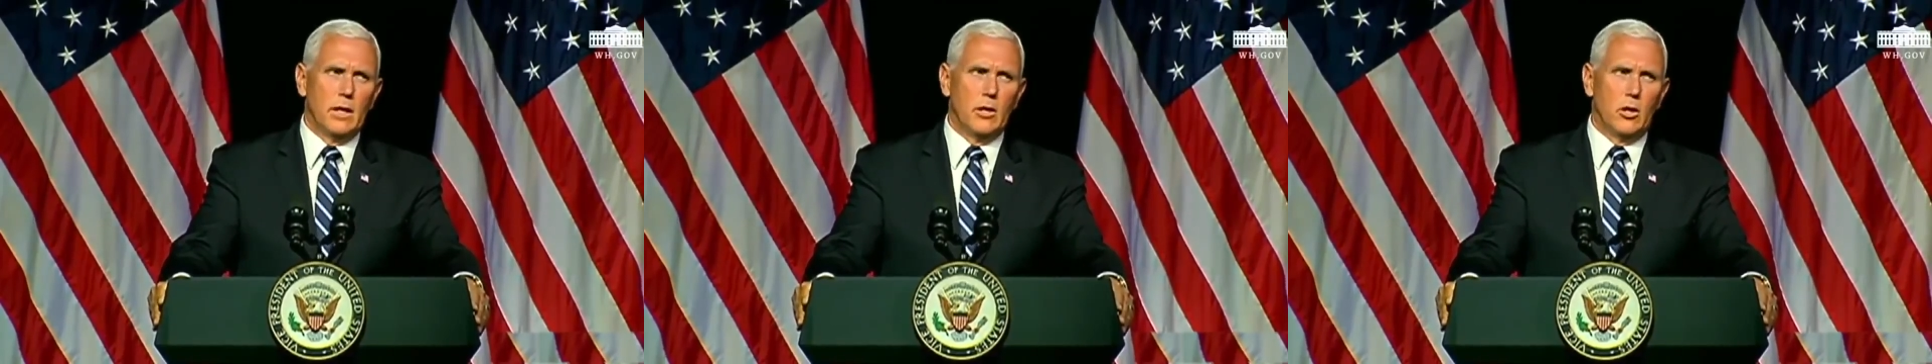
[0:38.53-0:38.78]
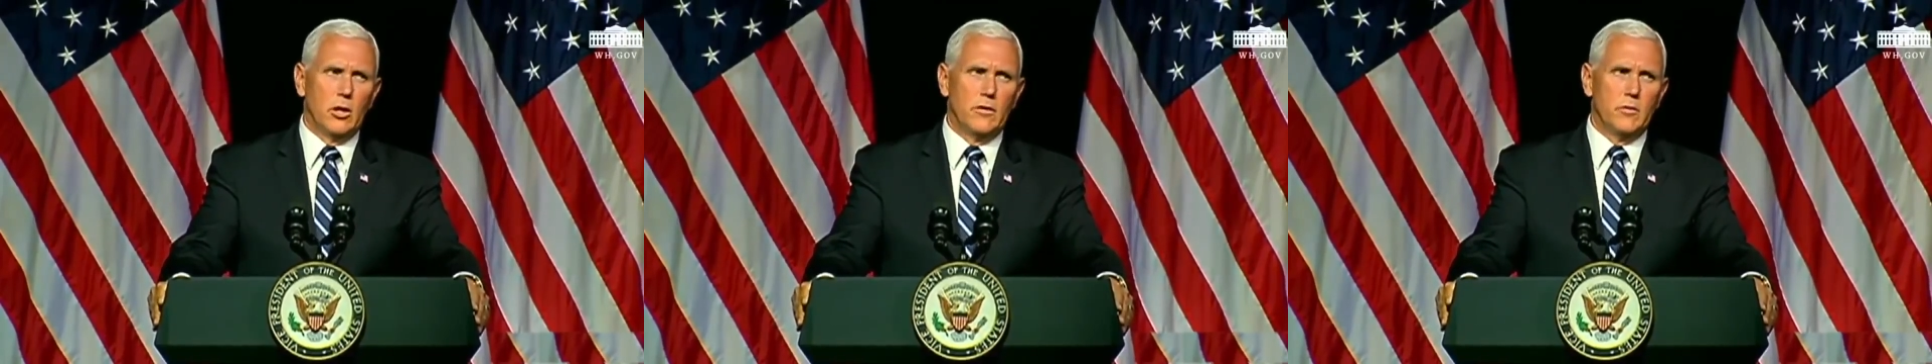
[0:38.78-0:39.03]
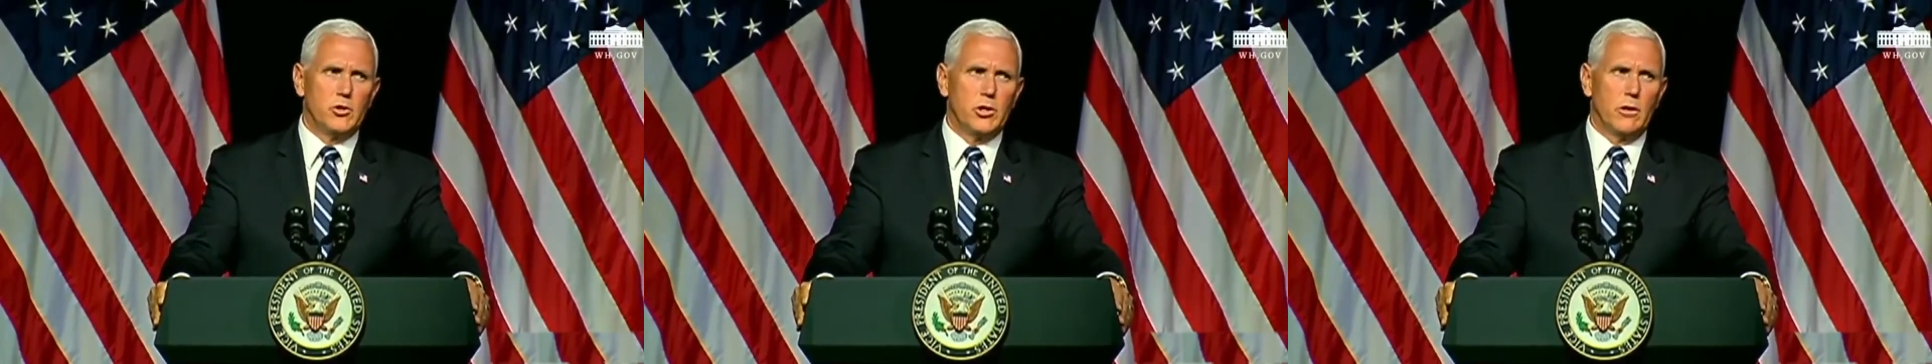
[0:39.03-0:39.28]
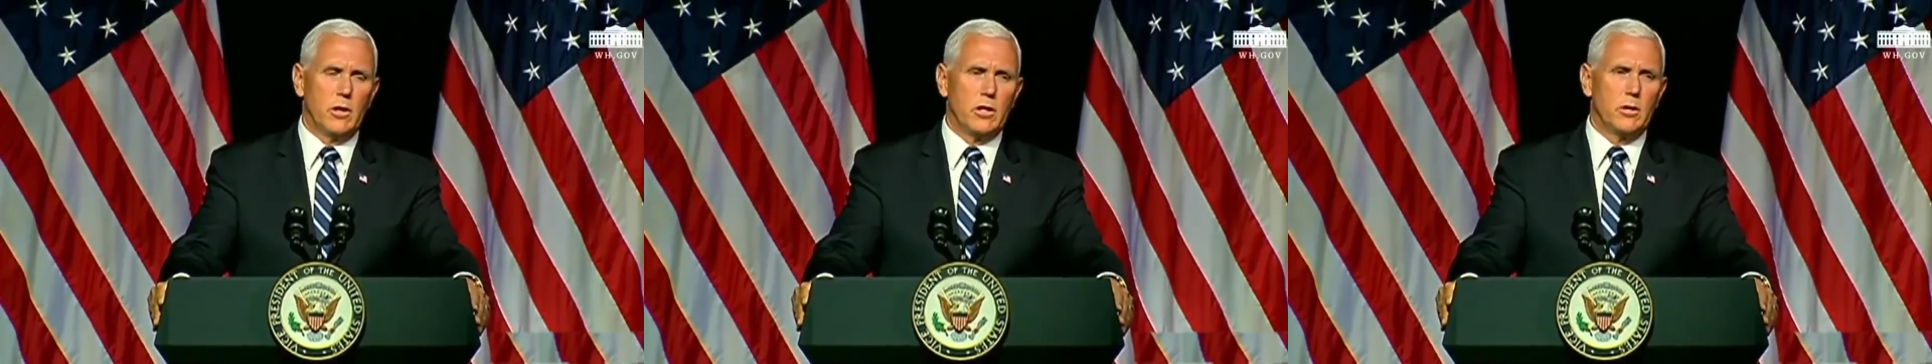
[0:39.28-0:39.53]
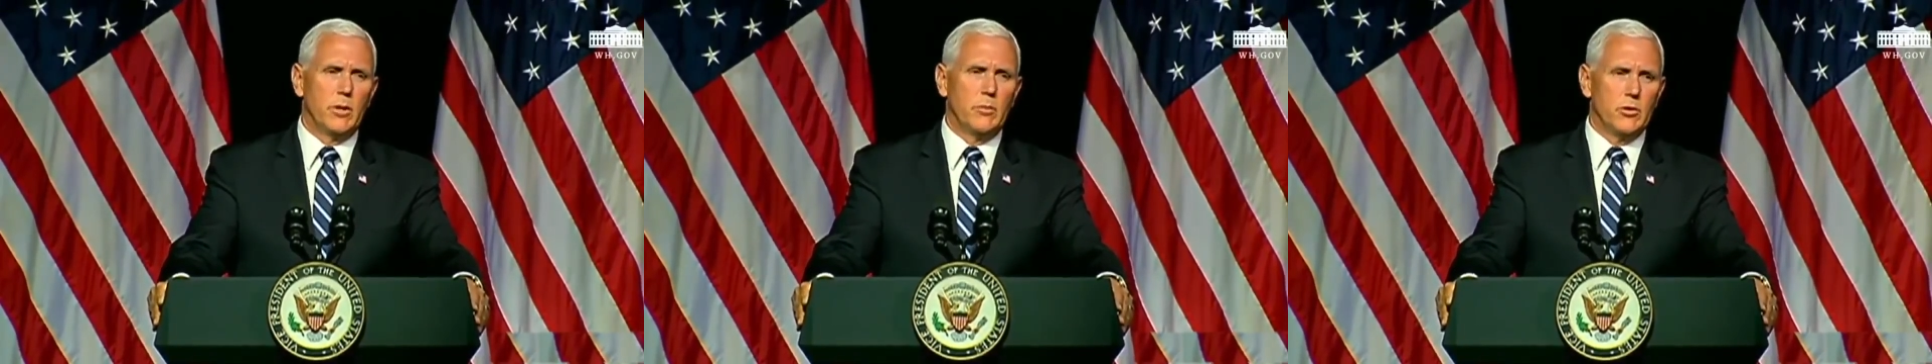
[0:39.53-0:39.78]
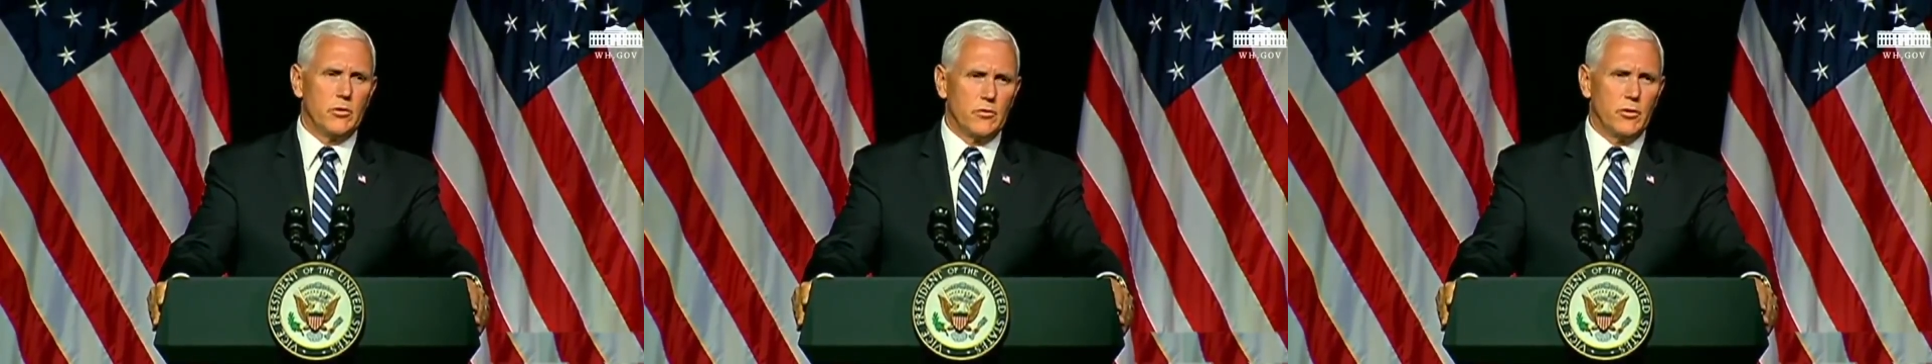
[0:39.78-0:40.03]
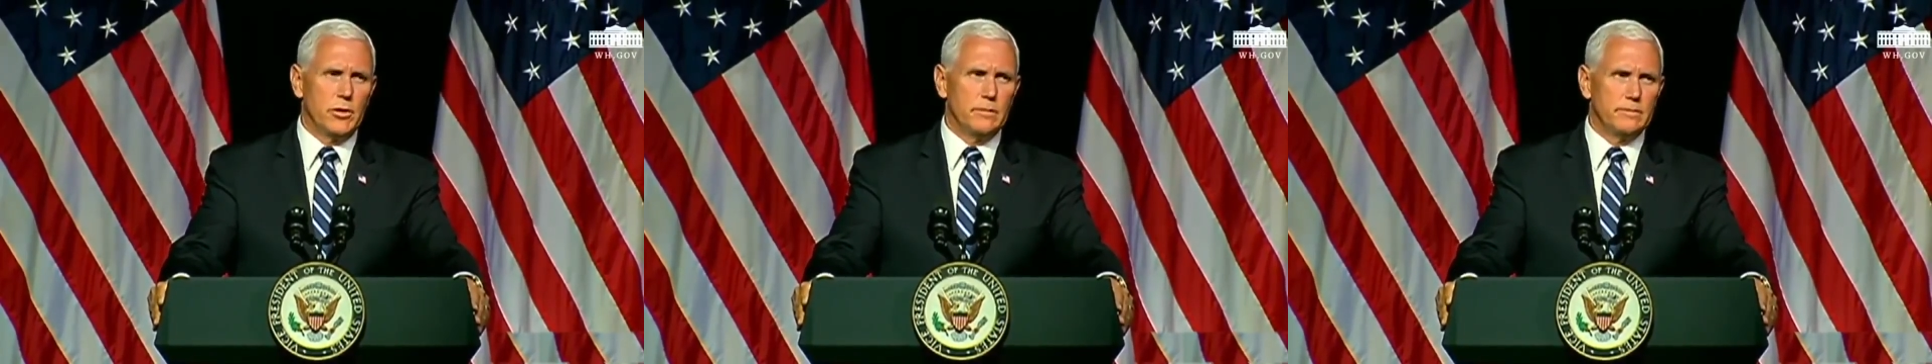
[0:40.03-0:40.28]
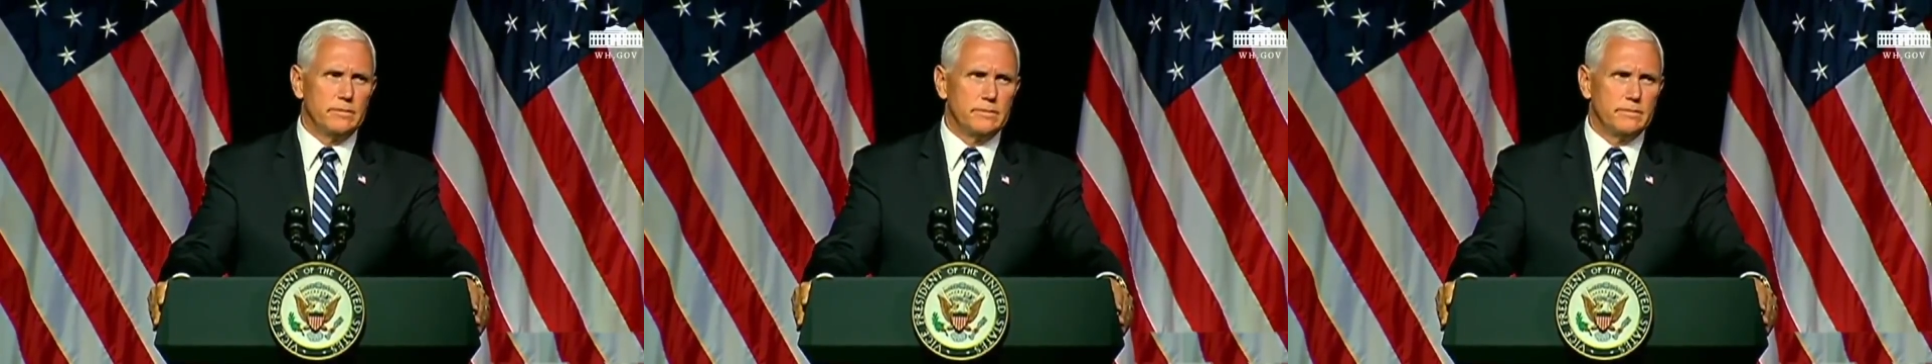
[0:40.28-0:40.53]
not all of them share our commitment to
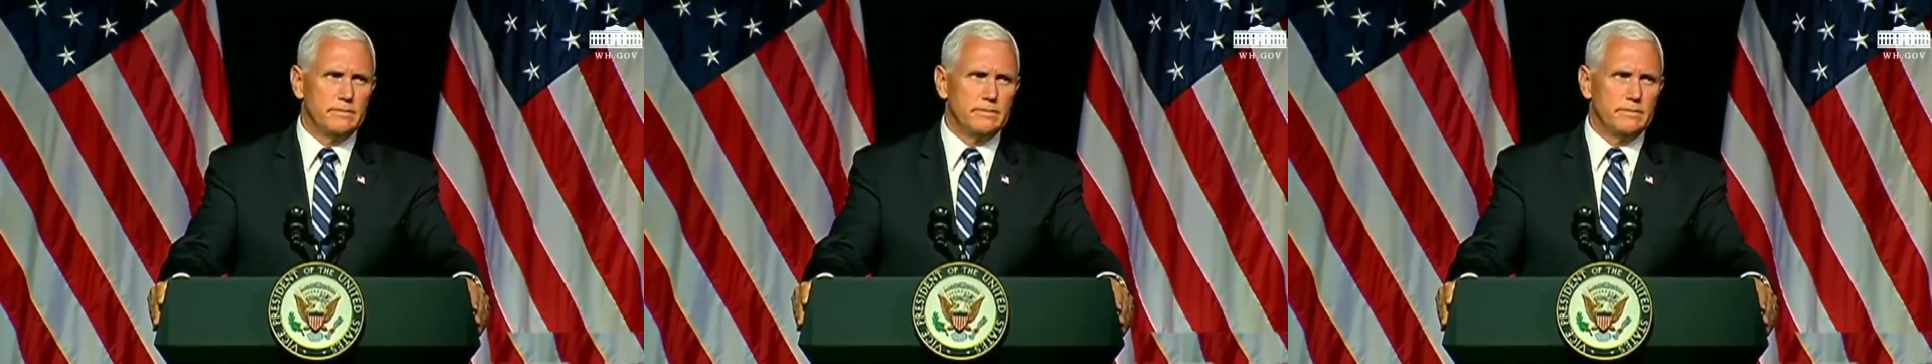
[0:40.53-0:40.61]
freedom,